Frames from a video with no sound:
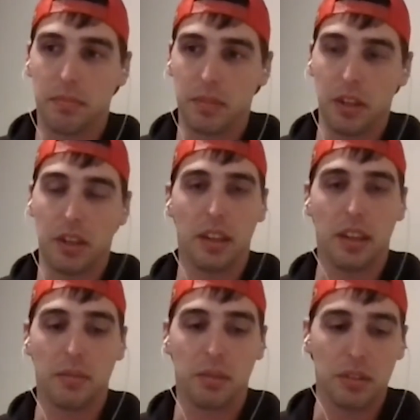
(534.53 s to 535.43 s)

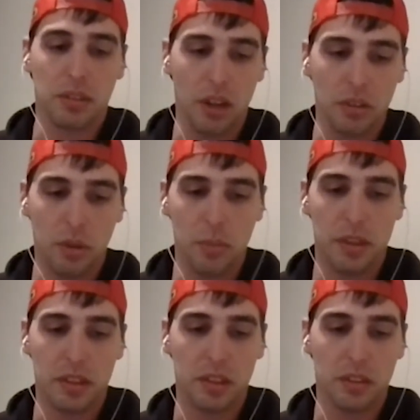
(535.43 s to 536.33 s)
will talk to me
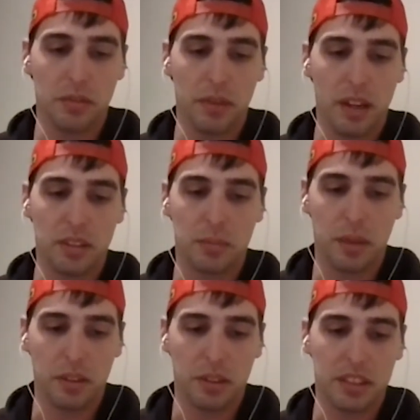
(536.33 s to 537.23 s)
and they'll answer
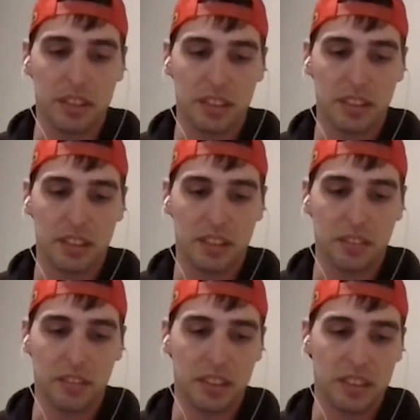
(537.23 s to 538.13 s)
my questions and
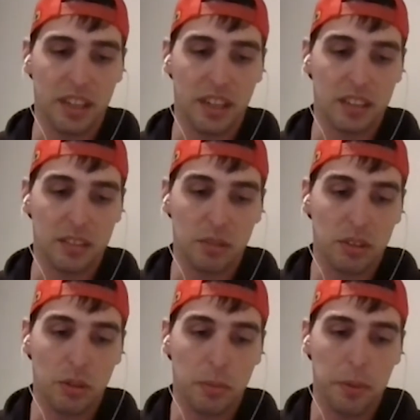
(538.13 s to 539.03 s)
different things like that. They're
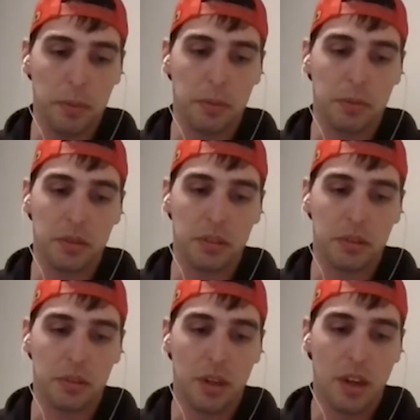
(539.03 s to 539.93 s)
really cool people, really
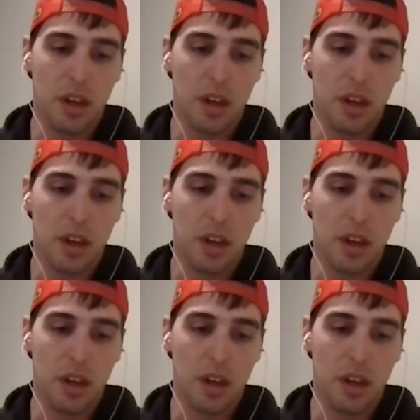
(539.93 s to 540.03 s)
cool,